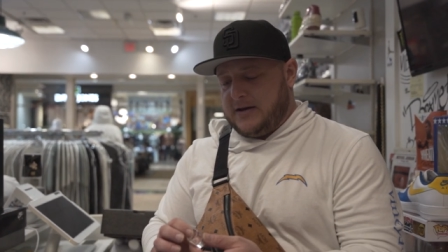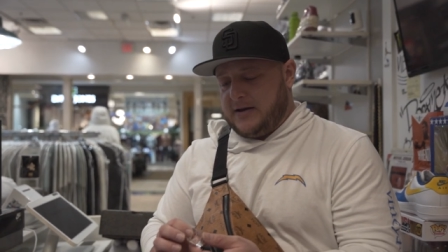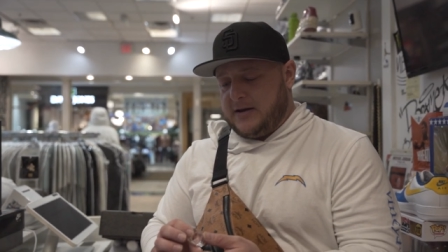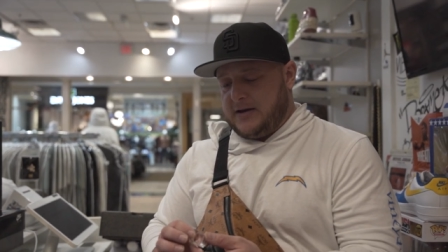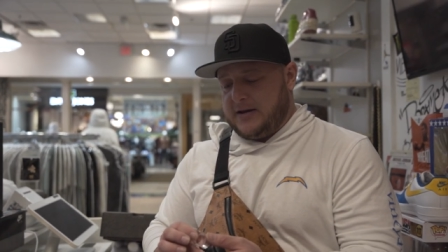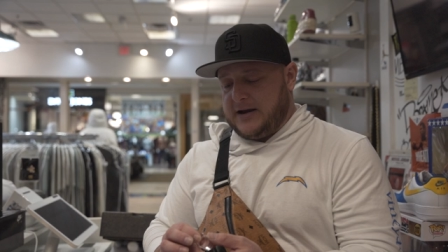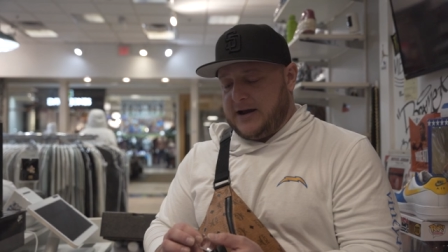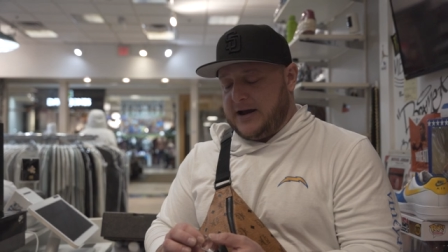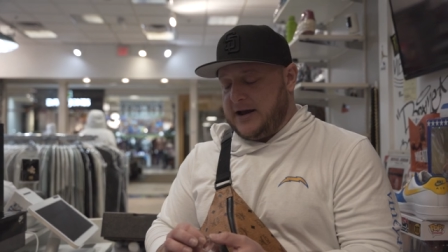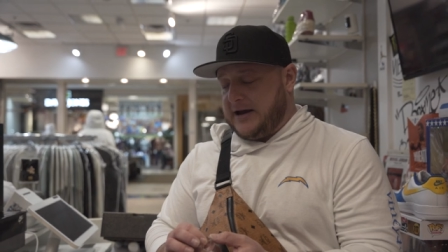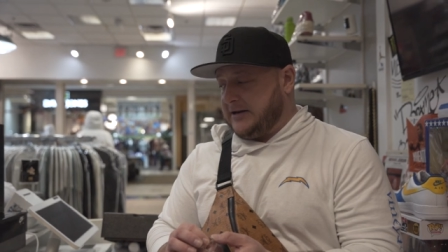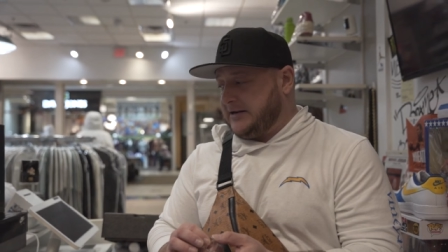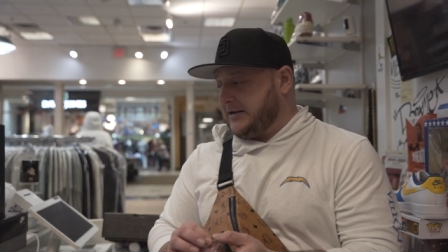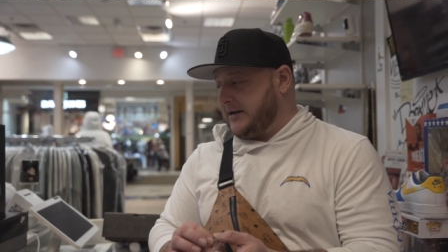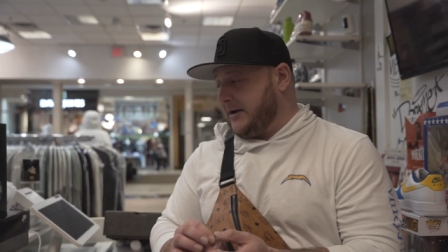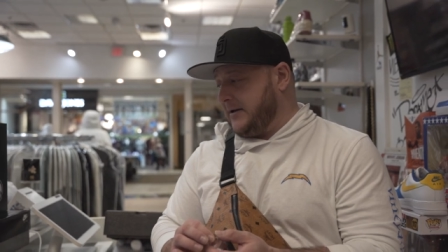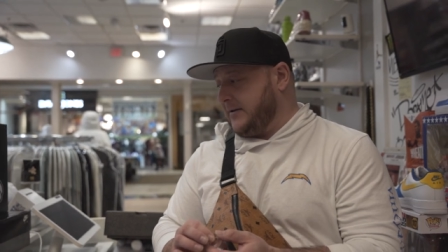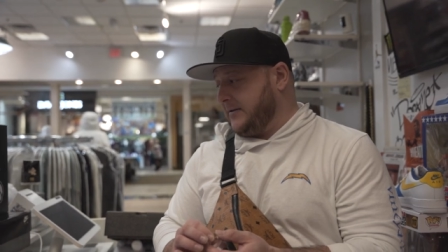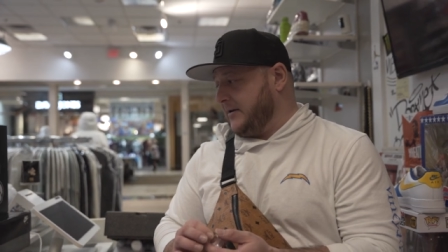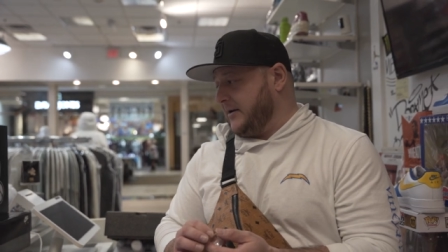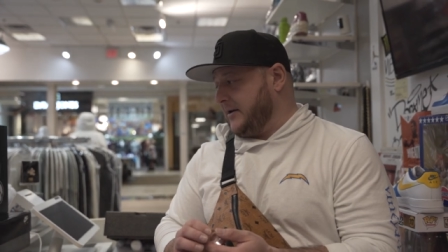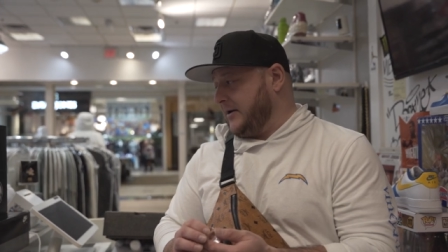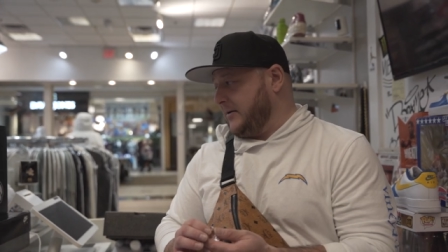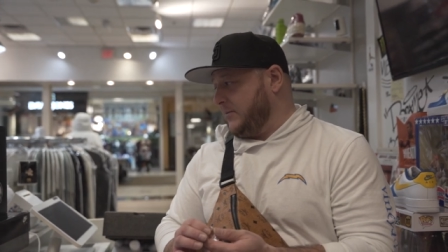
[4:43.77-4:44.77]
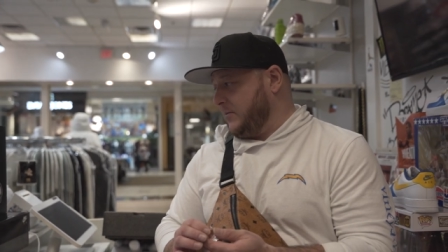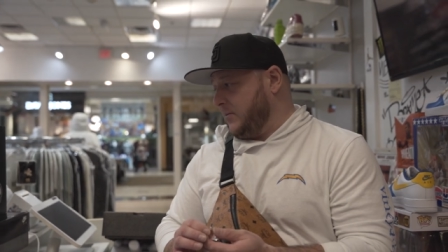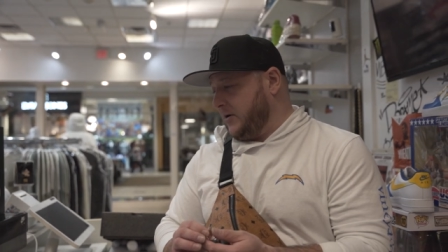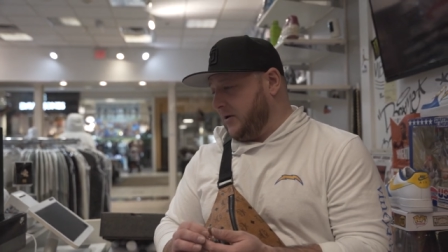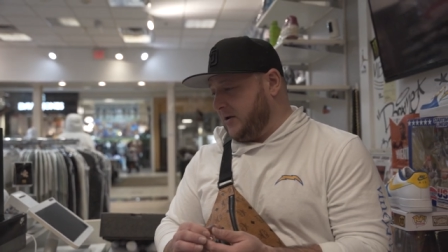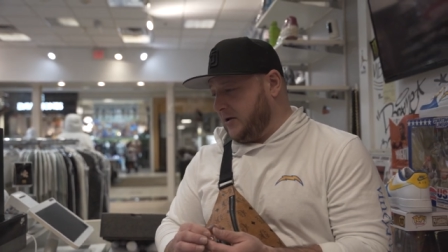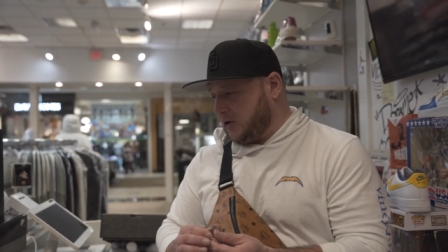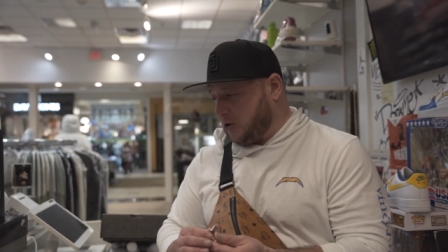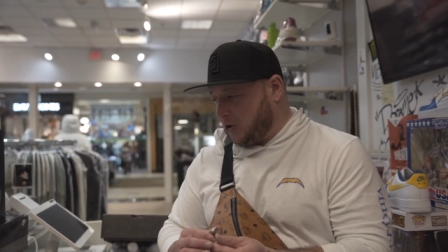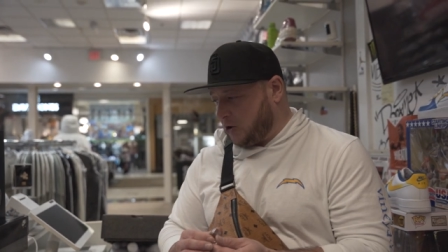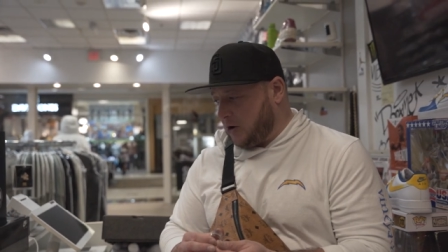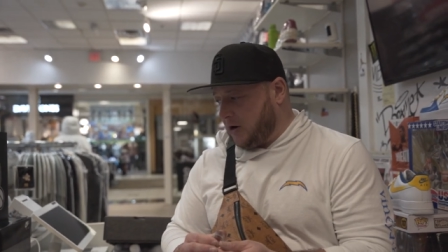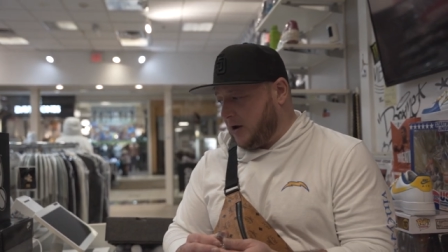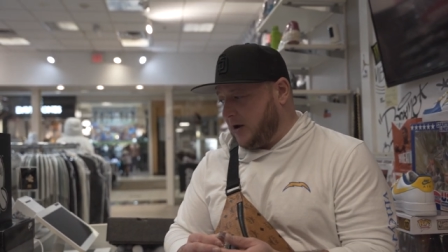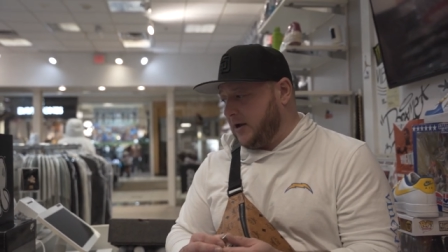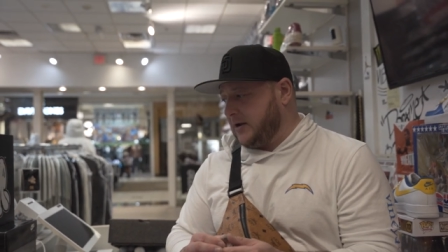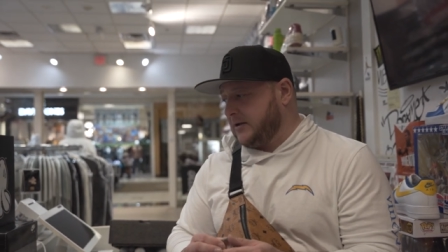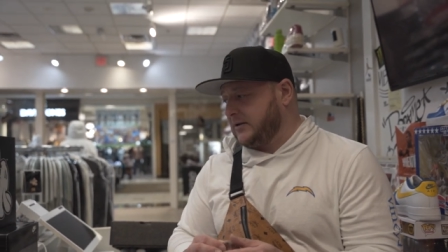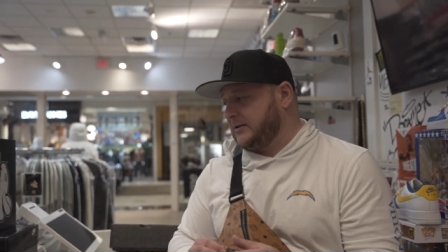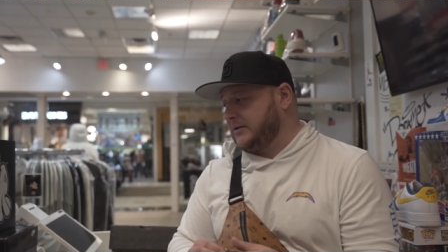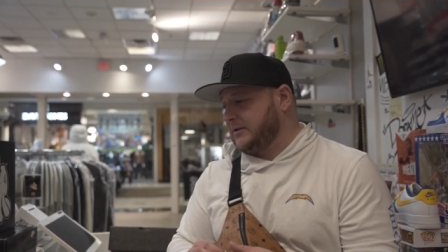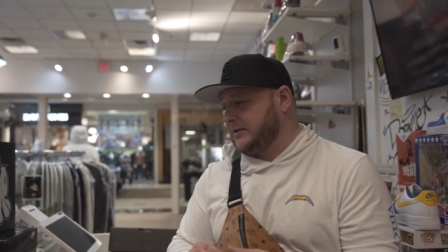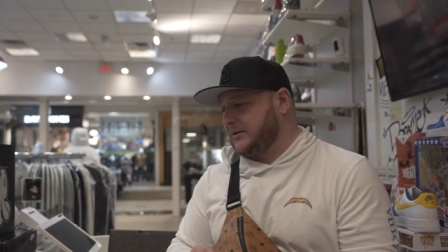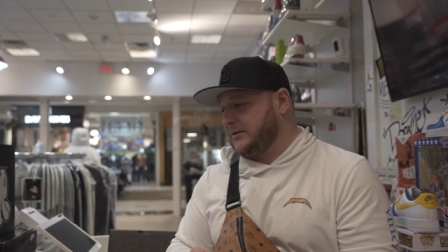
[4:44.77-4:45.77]
a guy in town that I really
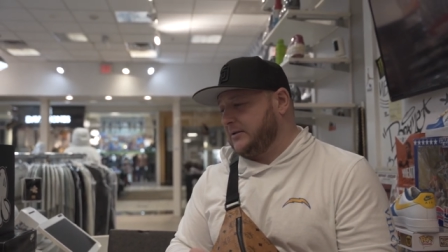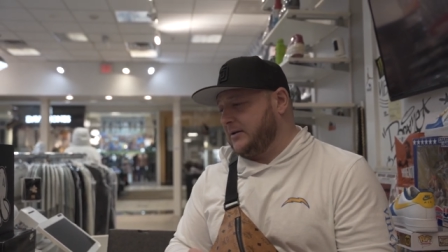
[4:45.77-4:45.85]
trust,